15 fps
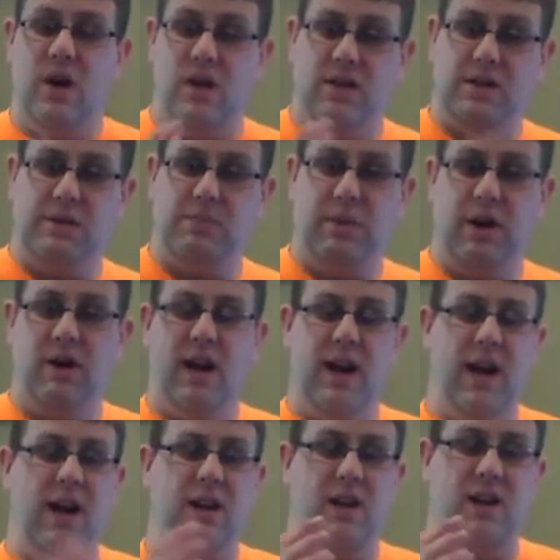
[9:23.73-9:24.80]
the Spirit
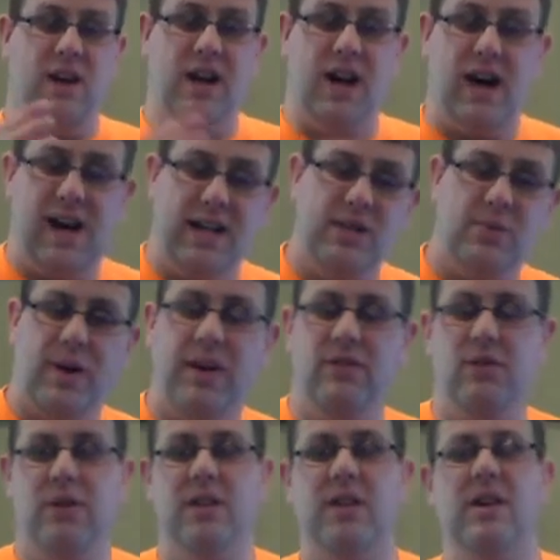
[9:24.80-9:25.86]
and God's way of
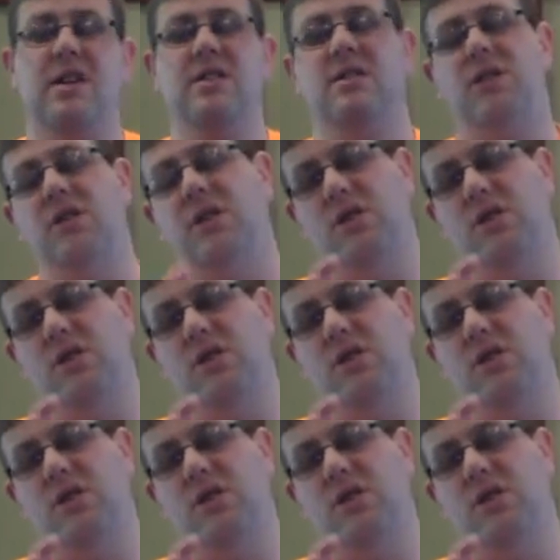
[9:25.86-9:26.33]
doing things, or do you